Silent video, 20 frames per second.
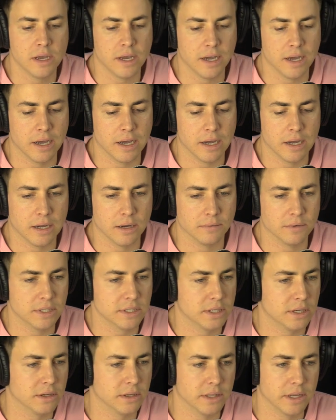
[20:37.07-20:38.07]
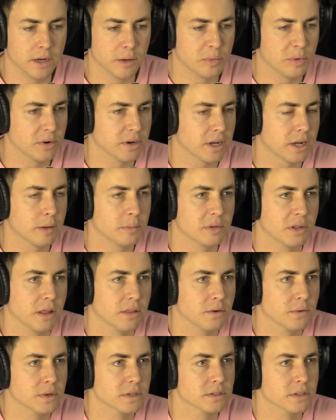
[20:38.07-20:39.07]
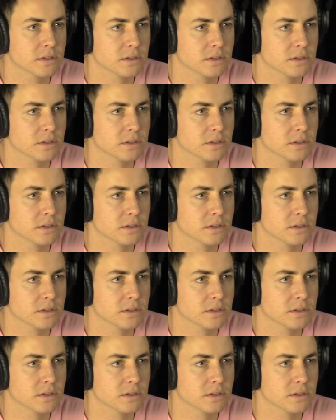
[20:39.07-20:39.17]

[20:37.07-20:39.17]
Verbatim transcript: Uh, we sell in the airport and a couple other ones,